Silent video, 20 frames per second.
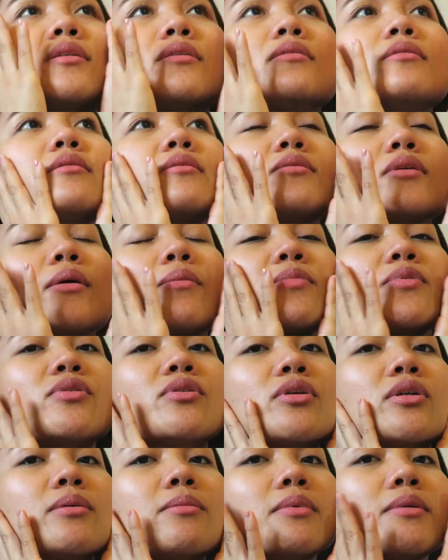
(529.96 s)
know, to
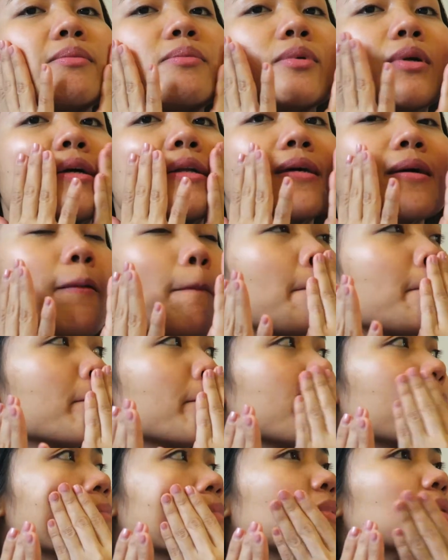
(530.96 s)
absorb the product.
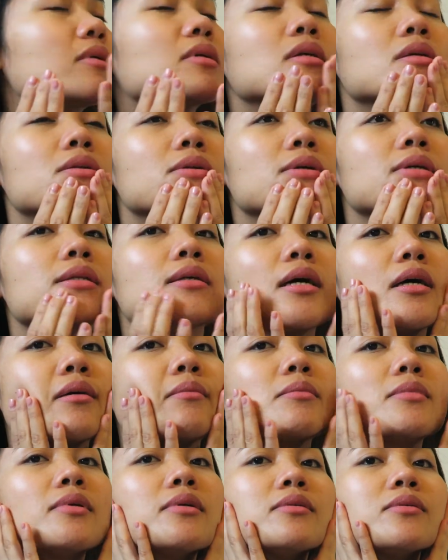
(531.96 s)
Then
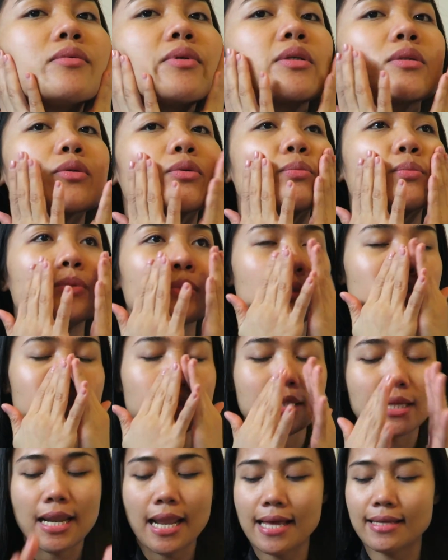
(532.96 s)
I'm going to put
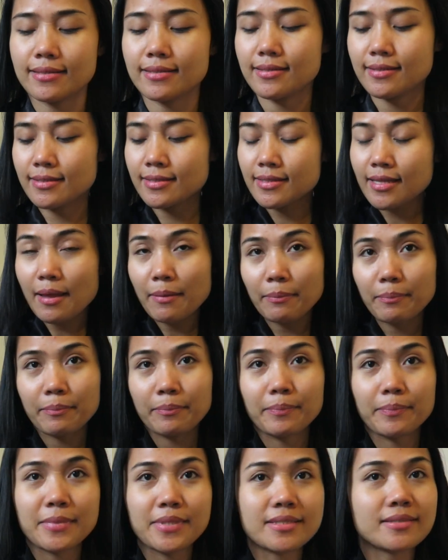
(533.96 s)
the last step.
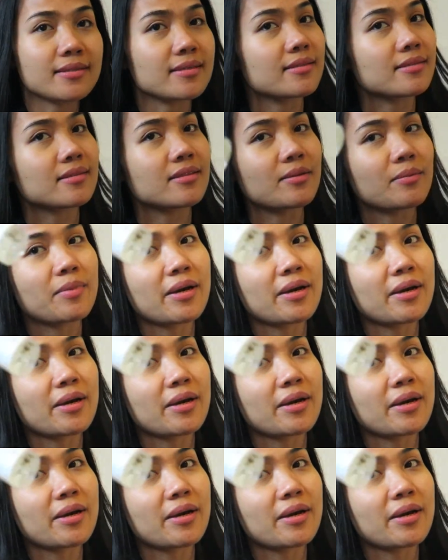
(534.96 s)
This is the